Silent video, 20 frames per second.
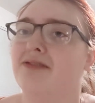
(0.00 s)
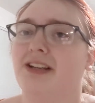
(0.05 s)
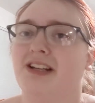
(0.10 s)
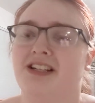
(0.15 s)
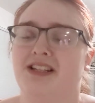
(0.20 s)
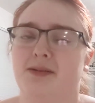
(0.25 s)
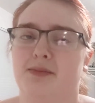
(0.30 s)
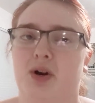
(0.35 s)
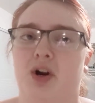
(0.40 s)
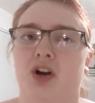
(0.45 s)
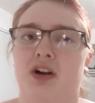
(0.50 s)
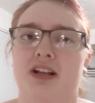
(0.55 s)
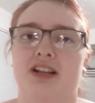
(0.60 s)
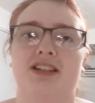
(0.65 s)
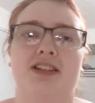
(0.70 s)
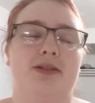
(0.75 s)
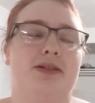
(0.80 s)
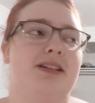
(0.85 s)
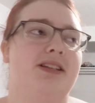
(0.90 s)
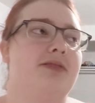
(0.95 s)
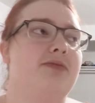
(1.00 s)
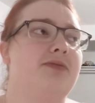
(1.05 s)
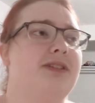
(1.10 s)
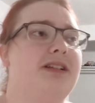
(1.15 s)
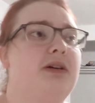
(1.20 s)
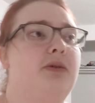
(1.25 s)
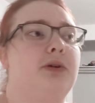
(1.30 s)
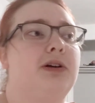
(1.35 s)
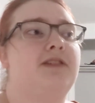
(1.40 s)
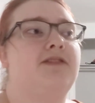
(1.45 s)
like it's a party, so it doesn't
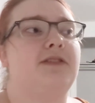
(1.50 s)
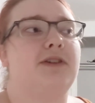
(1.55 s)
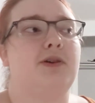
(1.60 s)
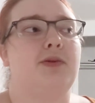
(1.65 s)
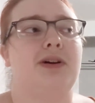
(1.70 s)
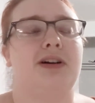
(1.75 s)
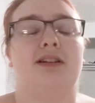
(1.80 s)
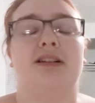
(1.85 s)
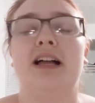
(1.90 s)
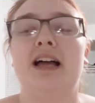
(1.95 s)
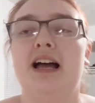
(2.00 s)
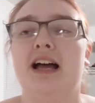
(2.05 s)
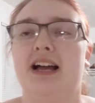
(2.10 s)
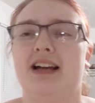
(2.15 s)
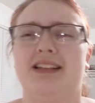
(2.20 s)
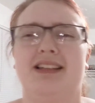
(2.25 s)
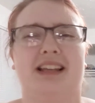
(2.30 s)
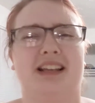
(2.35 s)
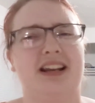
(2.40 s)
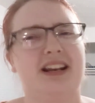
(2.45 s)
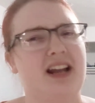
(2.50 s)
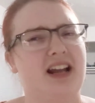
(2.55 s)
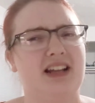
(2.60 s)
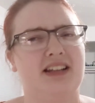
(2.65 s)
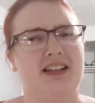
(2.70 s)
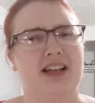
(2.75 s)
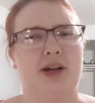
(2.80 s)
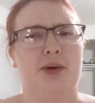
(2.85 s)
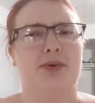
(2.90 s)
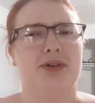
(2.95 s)
really work very well as like a
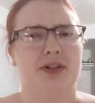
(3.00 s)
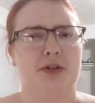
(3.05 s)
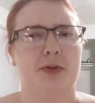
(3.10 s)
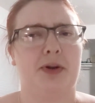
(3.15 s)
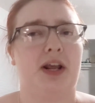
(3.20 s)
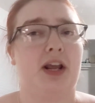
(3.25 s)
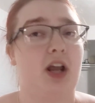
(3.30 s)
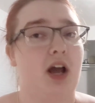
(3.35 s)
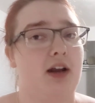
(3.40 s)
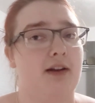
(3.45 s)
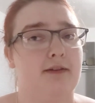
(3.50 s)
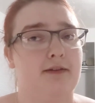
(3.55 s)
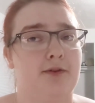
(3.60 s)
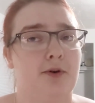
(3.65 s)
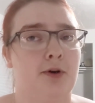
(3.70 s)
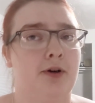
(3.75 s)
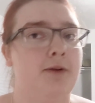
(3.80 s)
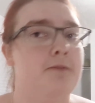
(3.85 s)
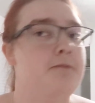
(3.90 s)
nightlight, which is what I got it for.